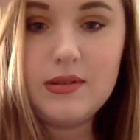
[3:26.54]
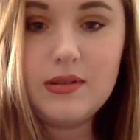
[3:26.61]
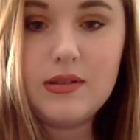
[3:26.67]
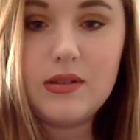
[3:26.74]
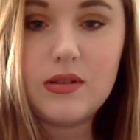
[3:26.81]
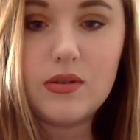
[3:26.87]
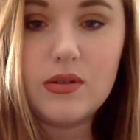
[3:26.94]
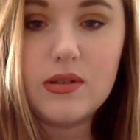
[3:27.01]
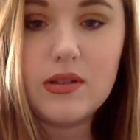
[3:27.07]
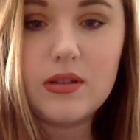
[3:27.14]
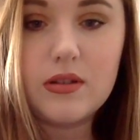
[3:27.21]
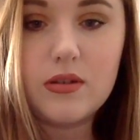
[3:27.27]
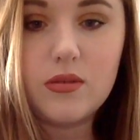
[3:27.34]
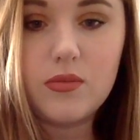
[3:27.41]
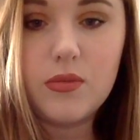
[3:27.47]
So it's a
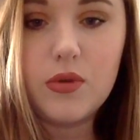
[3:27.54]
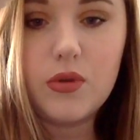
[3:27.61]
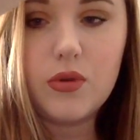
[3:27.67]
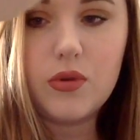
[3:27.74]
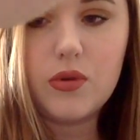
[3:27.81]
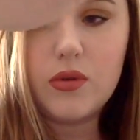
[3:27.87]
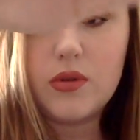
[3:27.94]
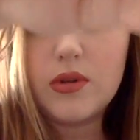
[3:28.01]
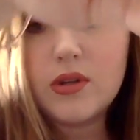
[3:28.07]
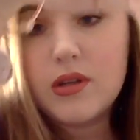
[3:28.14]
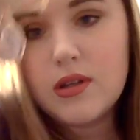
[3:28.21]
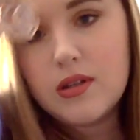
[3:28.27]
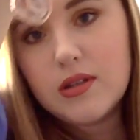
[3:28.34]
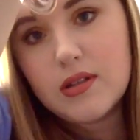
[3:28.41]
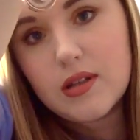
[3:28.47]
little moon.
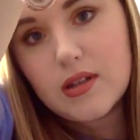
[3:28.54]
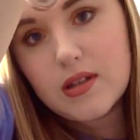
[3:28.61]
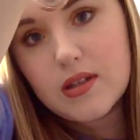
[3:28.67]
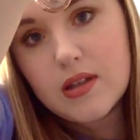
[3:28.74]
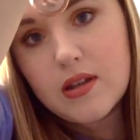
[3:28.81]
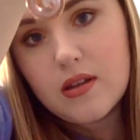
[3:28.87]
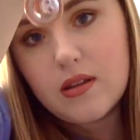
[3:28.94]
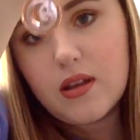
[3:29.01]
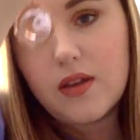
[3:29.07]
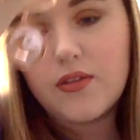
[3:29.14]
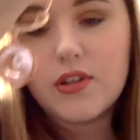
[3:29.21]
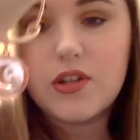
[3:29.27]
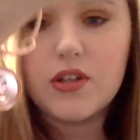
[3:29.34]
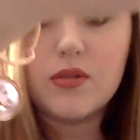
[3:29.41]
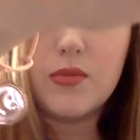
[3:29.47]
It says, love you
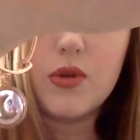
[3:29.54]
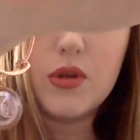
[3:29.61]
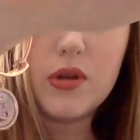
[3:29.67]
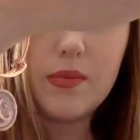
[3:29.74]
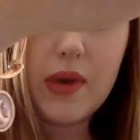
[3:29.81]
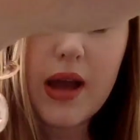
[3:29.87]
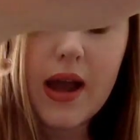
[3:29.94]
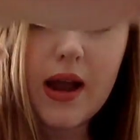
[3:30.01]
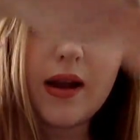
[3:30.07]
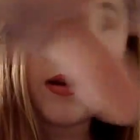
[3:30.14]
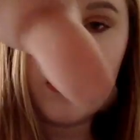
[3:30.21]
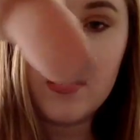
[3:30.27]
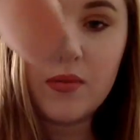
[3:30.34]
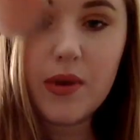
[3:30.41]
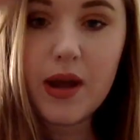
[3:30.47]
to the moon and back
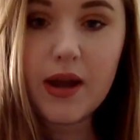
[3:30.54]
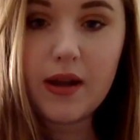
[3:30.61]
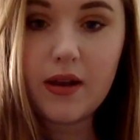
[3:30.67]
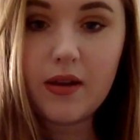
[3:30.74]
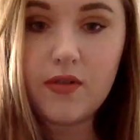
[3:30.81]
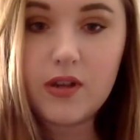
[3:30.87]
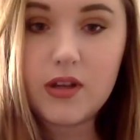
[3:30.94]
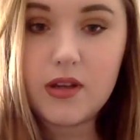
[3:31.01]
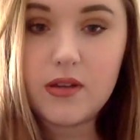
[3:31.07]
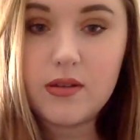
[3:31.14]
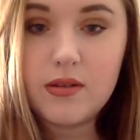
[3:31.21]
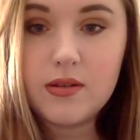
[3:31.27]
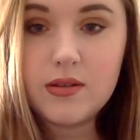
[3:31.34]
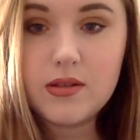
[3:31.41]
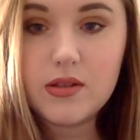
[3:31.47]
on the back of it.
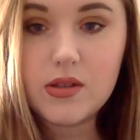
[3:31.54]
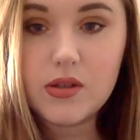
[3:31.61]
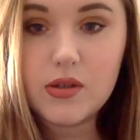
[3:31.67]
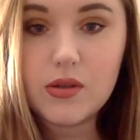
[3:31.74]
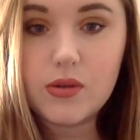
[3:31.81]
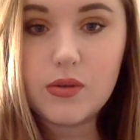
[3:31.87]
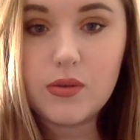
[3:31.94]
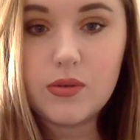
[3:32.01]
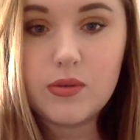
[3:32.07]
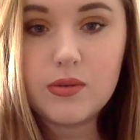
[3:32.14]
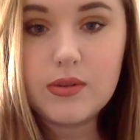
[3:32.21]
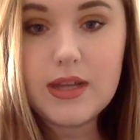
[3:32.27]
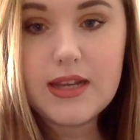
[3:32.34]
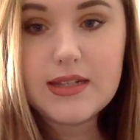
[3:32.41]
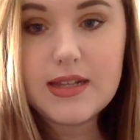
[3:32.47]
So,
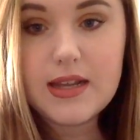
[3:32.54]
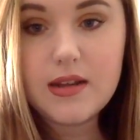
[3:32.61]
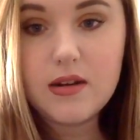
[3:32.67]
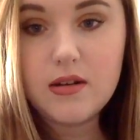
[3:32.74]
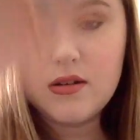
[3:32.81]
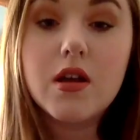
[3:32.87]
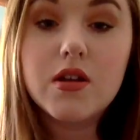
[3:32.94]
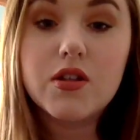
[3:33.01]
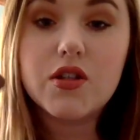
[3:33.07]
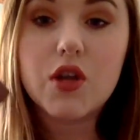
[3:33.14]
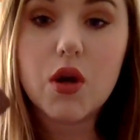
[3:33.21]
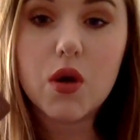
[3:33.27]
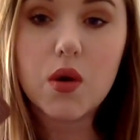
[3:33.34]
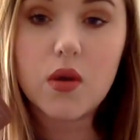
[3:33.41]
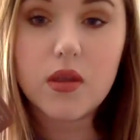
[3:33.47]
thanks, Nana.
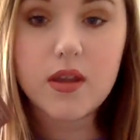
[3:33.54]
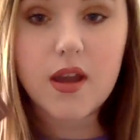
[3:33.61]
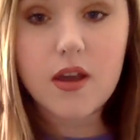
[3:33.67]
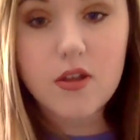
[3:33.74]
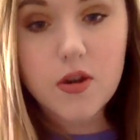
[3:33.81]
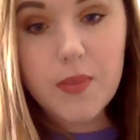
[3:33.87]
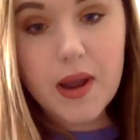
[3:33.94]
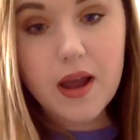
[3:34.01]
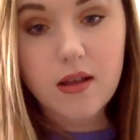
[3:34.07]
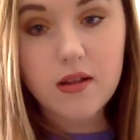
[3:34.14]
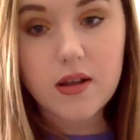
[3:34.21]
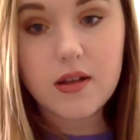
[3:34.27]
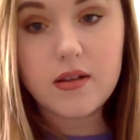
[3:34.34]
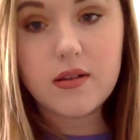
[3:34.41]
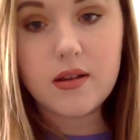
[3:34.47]
So the other
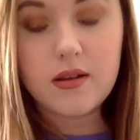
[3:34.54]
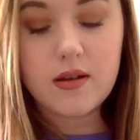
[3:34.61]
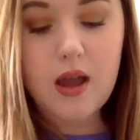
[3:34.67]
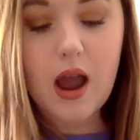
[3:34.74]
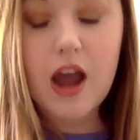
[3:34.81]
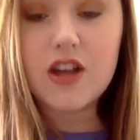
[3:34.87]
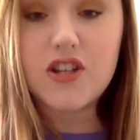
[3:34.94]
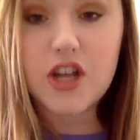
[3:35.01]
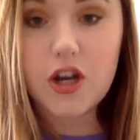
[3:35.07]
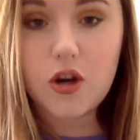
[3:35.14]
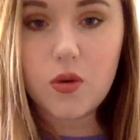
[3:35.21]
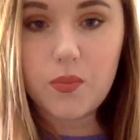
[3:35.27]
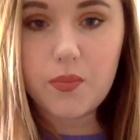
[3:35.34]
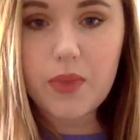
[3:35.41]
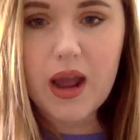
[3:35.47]

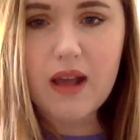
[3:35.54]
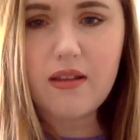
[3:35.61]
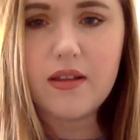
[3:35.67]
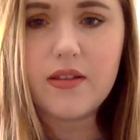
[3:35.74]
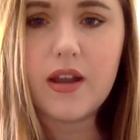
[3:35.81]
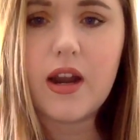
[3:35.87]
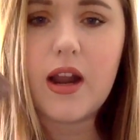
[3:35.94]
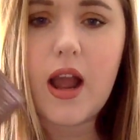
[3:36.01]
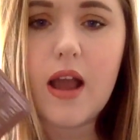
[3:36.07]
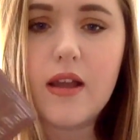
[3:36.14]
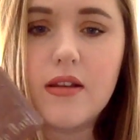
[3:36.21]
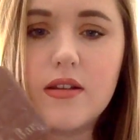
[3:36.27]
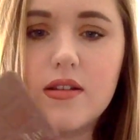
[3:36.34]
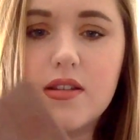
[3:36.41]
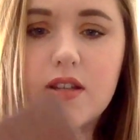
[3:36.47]
eyeshadow palette that I got
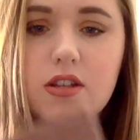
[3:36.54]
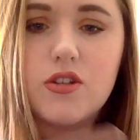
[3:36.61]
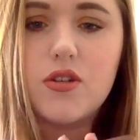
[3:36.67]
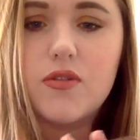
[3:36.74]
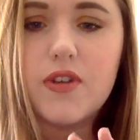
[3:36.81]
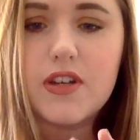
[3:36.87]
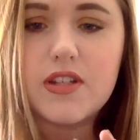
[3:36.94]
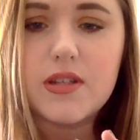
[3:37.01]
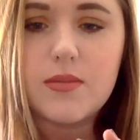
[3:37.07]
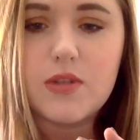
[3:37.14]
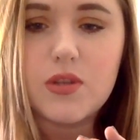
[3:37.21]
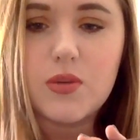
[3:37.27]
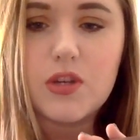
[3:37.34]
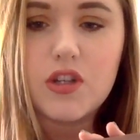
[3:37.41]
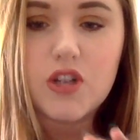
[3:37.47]
is the Too Faced Semi
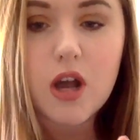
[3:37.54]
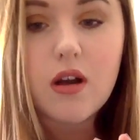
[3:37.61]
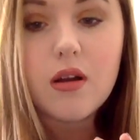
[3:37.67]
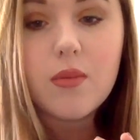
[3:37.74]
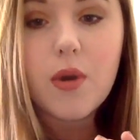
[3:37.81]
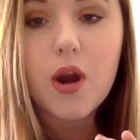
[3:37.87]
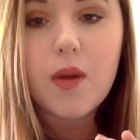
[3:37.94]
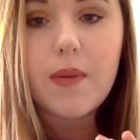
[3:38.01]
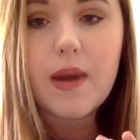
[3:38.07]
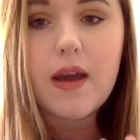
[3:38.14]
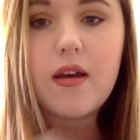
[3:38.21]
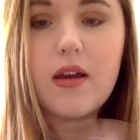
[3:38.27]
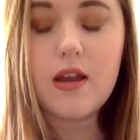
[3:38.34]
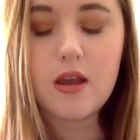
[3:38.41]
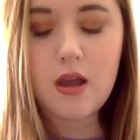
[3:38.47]
Sweet Chocolate Bar
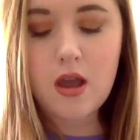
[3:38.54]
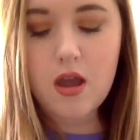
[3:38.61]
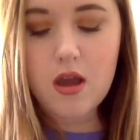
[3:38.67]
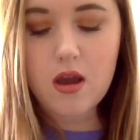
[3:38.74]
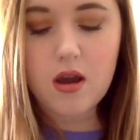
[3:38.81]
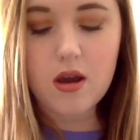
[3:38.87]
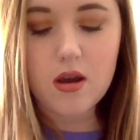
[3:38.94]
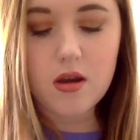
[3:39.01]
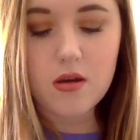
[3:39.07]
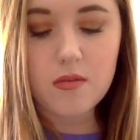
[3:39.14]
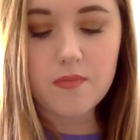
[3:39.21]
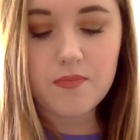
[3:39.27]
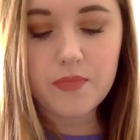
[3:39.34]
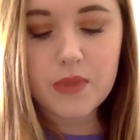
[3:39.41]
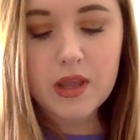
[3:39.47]
palette.
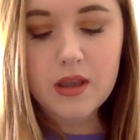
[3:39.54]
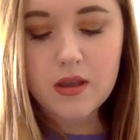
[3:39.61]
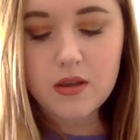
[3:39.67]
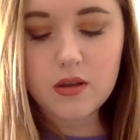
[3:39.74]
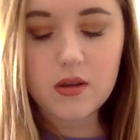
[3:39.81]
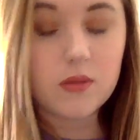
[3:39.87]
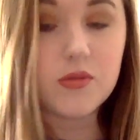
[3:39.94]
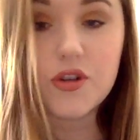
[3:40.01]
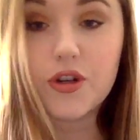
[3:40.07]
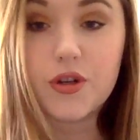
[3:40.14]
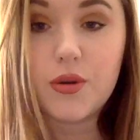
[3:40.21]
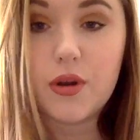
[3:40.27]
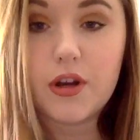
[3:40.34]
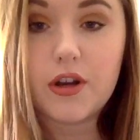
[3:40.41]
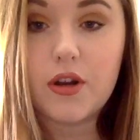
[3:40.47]
I'm sure you
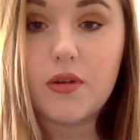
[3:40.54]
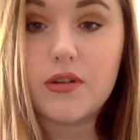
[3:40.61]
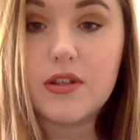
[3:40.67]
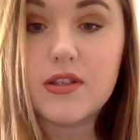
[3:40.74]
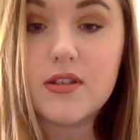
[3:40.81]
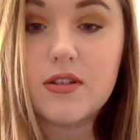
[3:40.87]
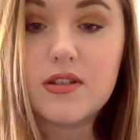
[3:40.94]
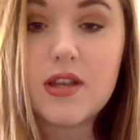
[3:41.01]
already know what this looks